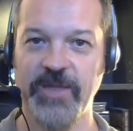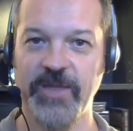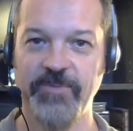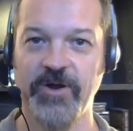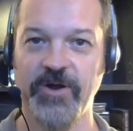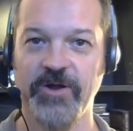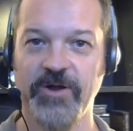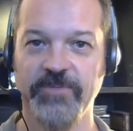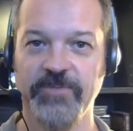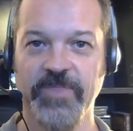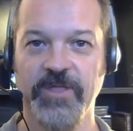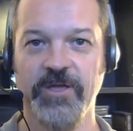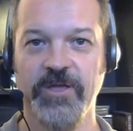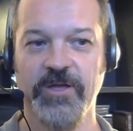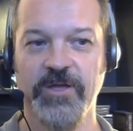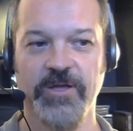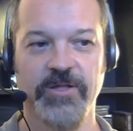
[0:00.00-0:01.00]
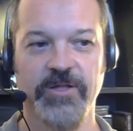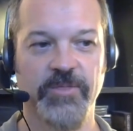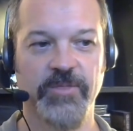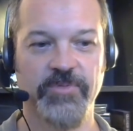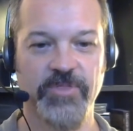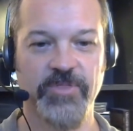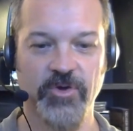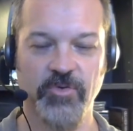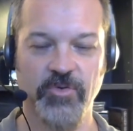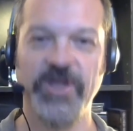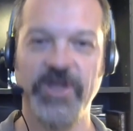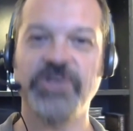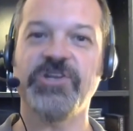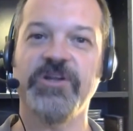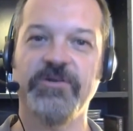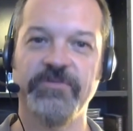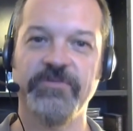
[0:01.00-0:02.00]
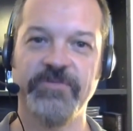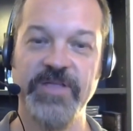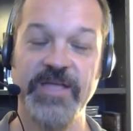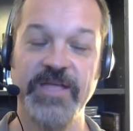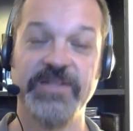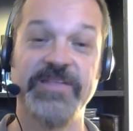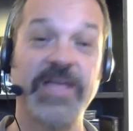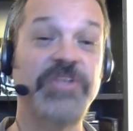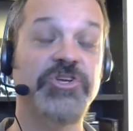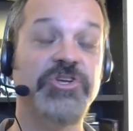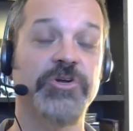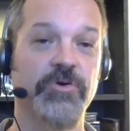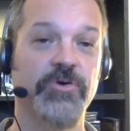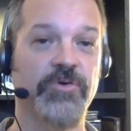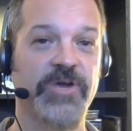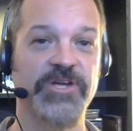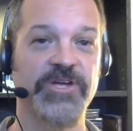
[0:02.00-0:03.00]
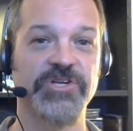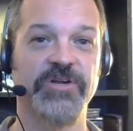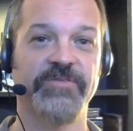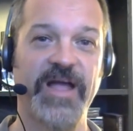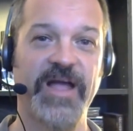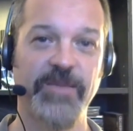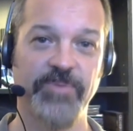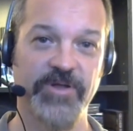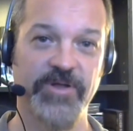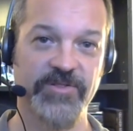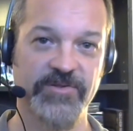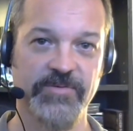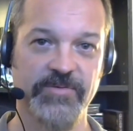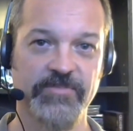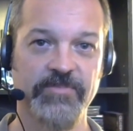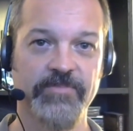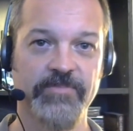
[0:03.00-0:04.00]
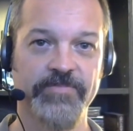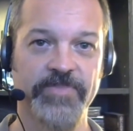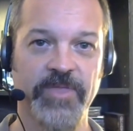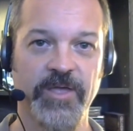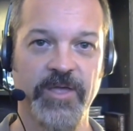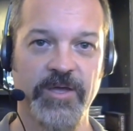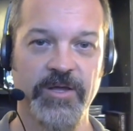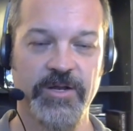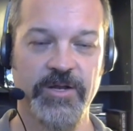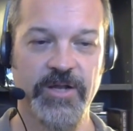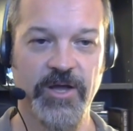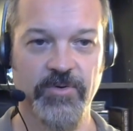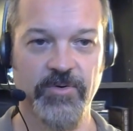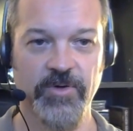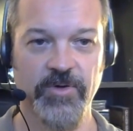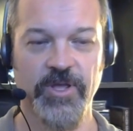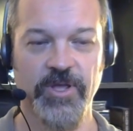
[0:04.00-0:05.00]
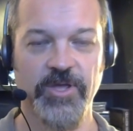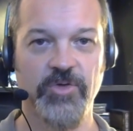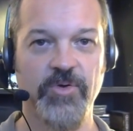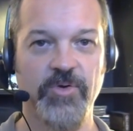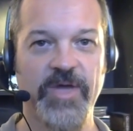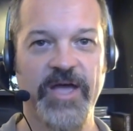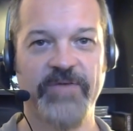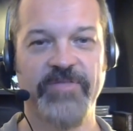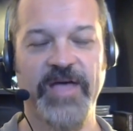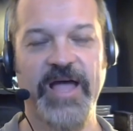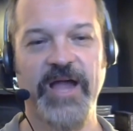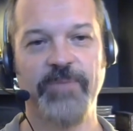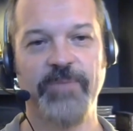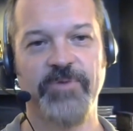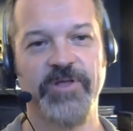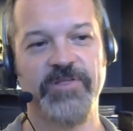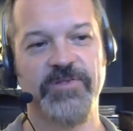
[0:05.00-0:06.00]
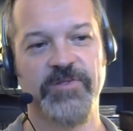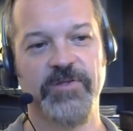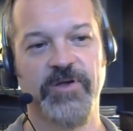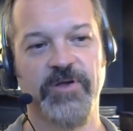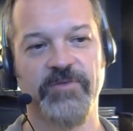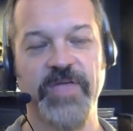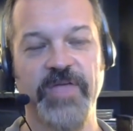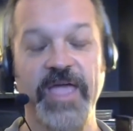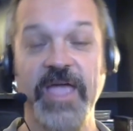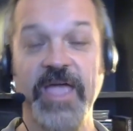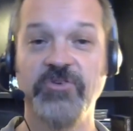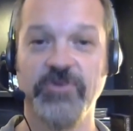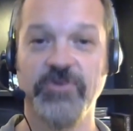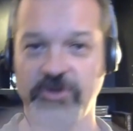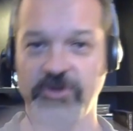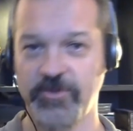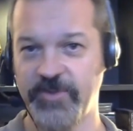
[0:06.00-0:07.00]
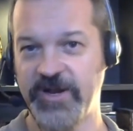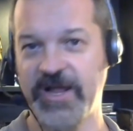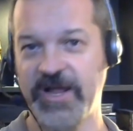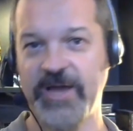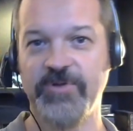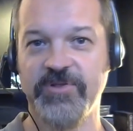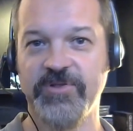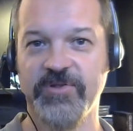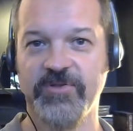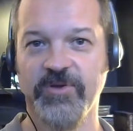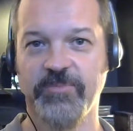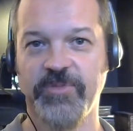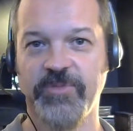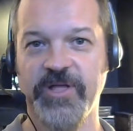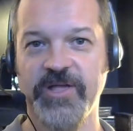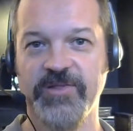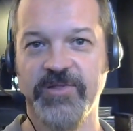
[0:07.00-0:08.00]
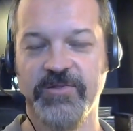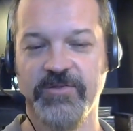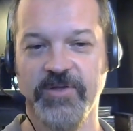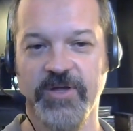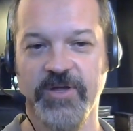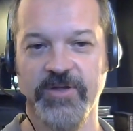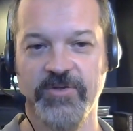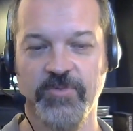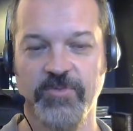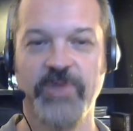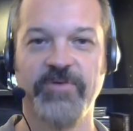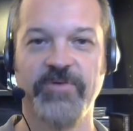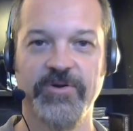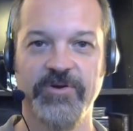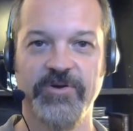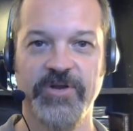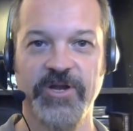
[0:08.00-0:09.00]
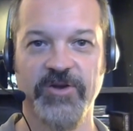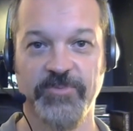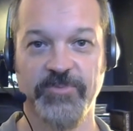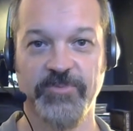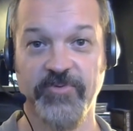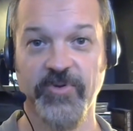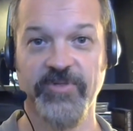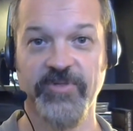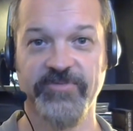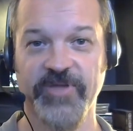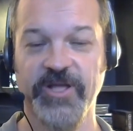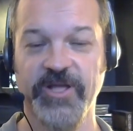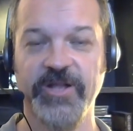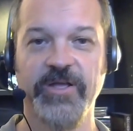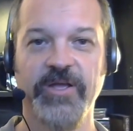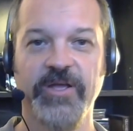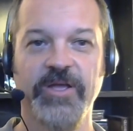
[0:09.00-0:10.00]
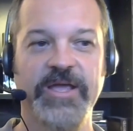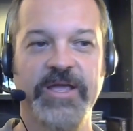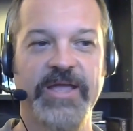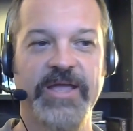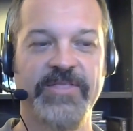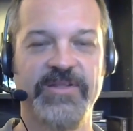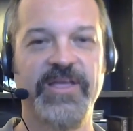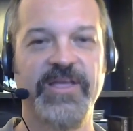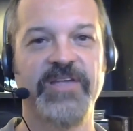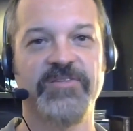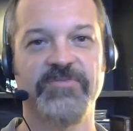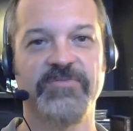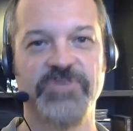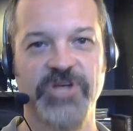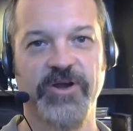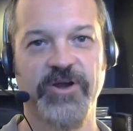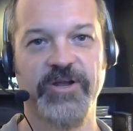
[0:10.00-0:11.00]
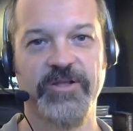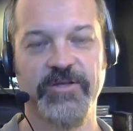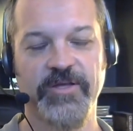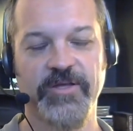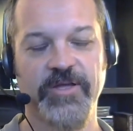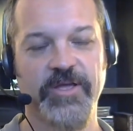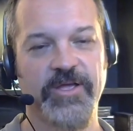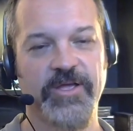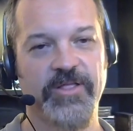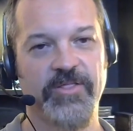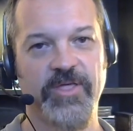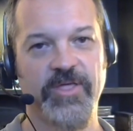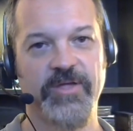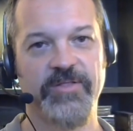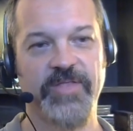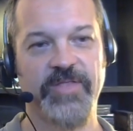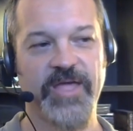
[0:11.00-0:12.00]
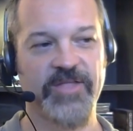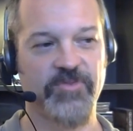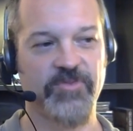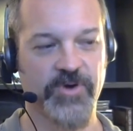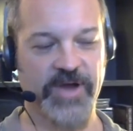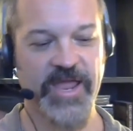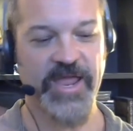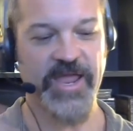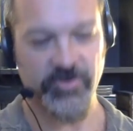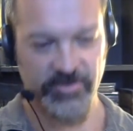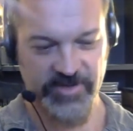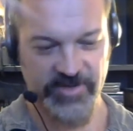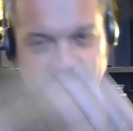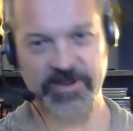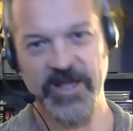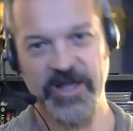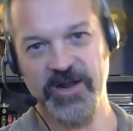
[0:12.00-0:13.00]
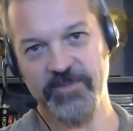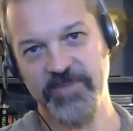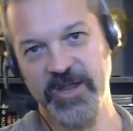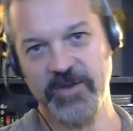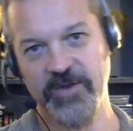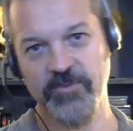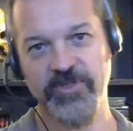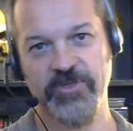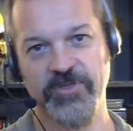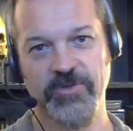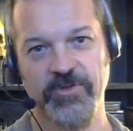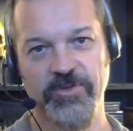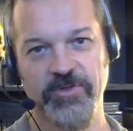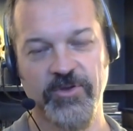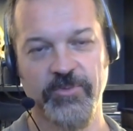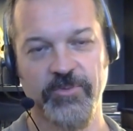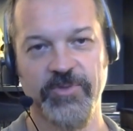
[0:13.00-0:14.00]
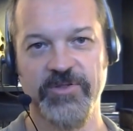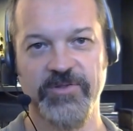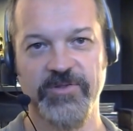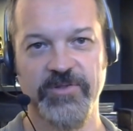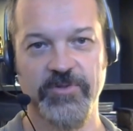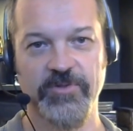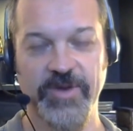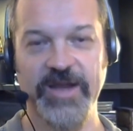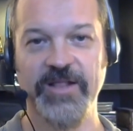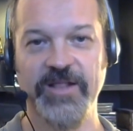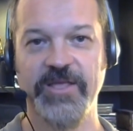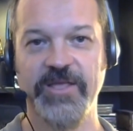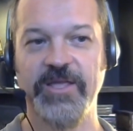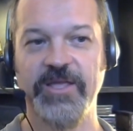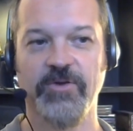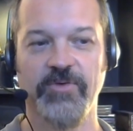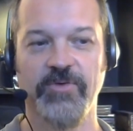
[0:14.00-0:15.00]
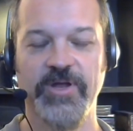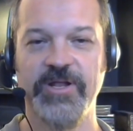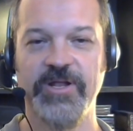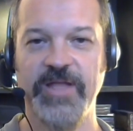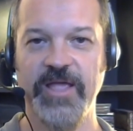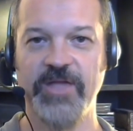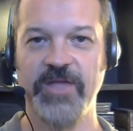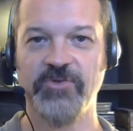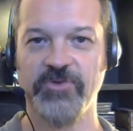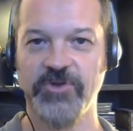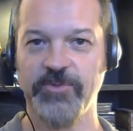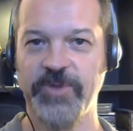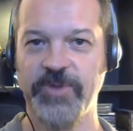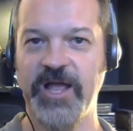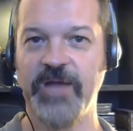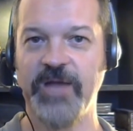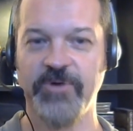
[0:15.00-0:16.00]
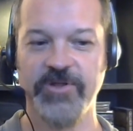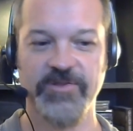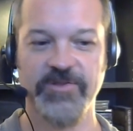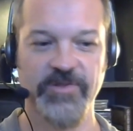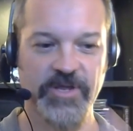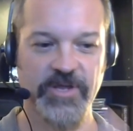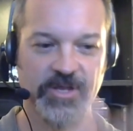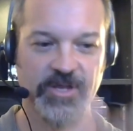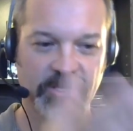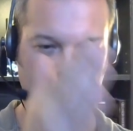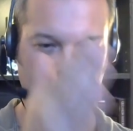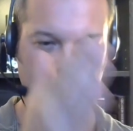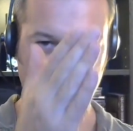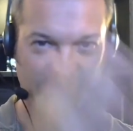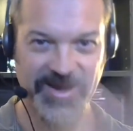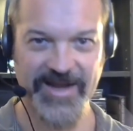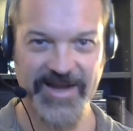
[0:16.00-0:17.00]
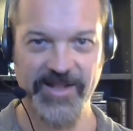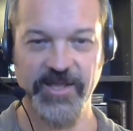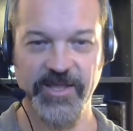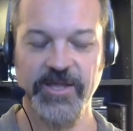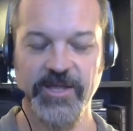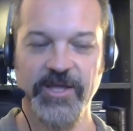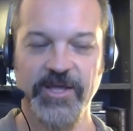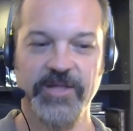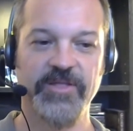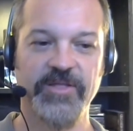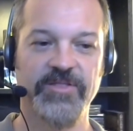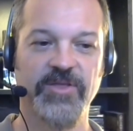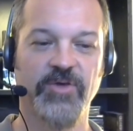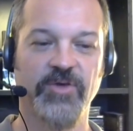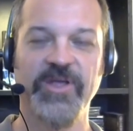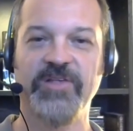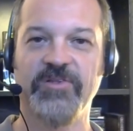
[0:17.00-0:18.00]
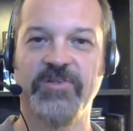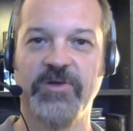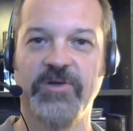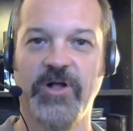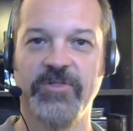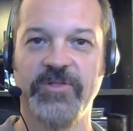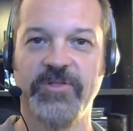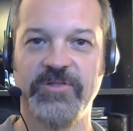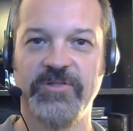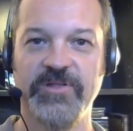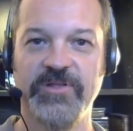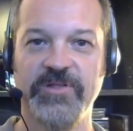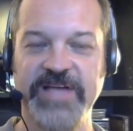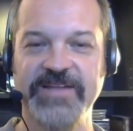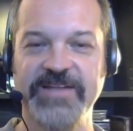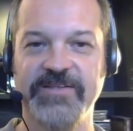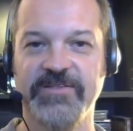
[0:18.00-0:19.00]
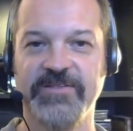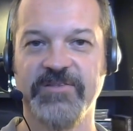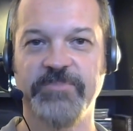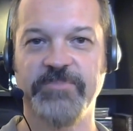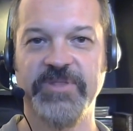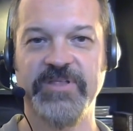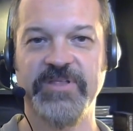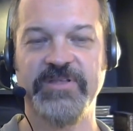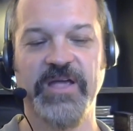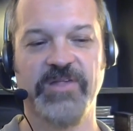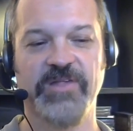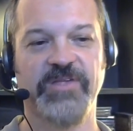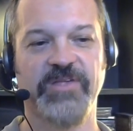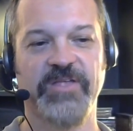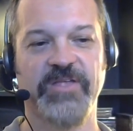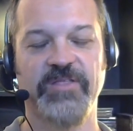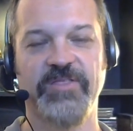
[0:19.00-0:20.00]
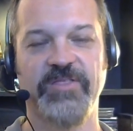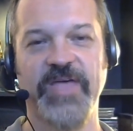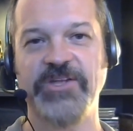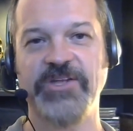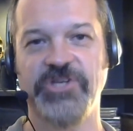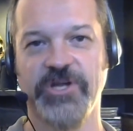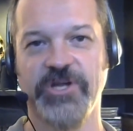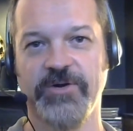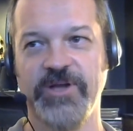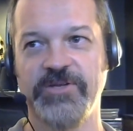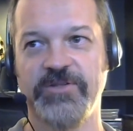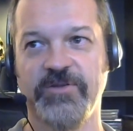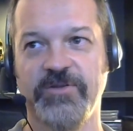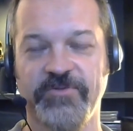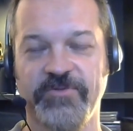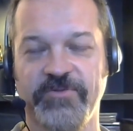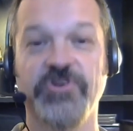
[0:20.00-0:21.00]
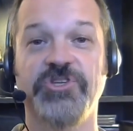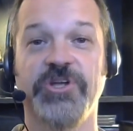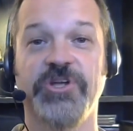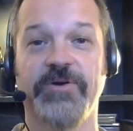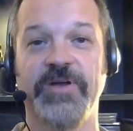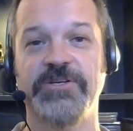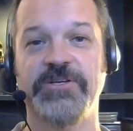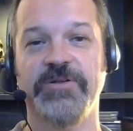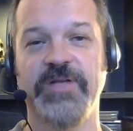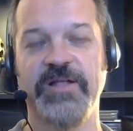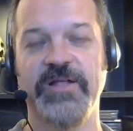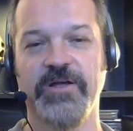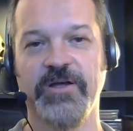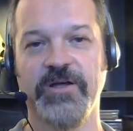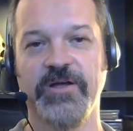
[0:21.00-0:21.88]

chimera, the intentional creation of hybrids. Now, you have the hybrids of the angel-human hybrids that took place 1,200 years before the flood in the days of Jared. That's where angels came down and mated with humans directly and created angel-human hybrids directly that the Greeks called the Titans. But the text said that the first generation